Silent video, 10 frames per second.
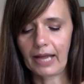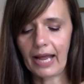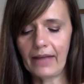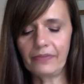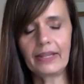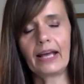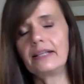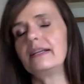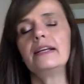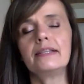And that
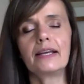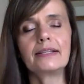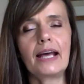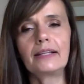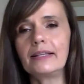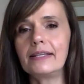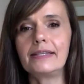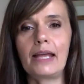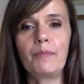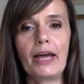is exactly the
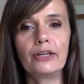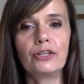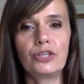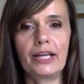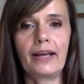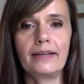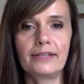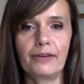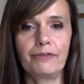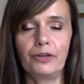same energy as
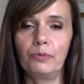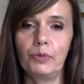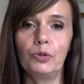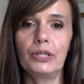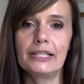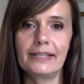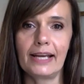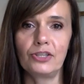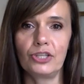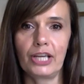the full moon in
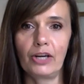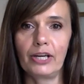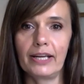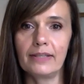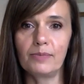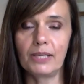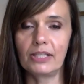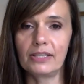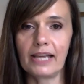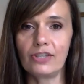Sagittarius,
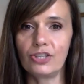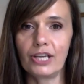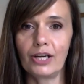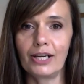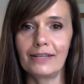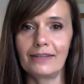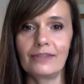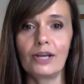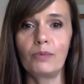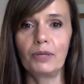because Sagittarius
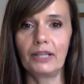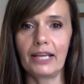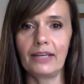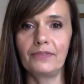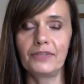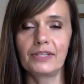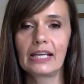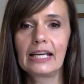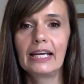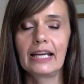is our
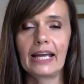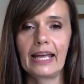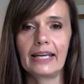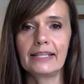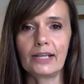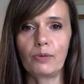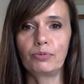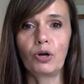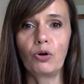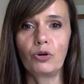beliefs and our
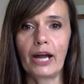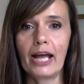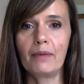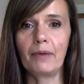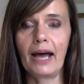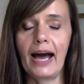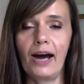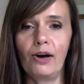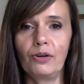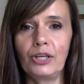program,
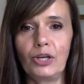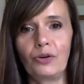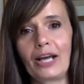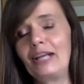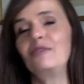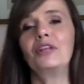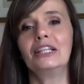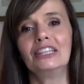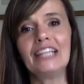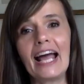how, kind of the
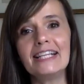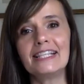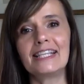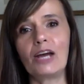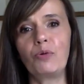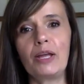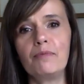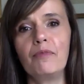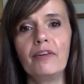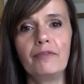lens that
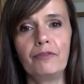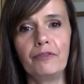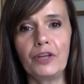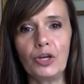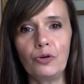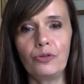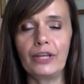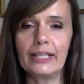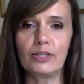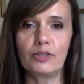we view
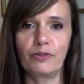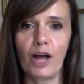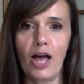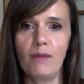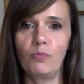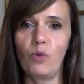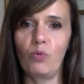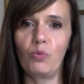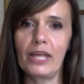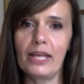things from,
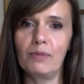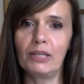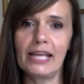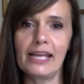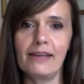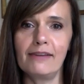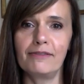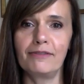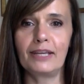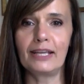what we believe
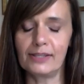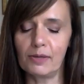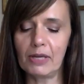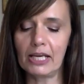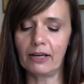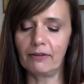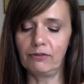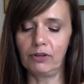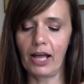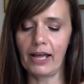is the meaning of
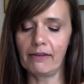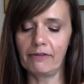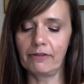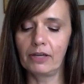life.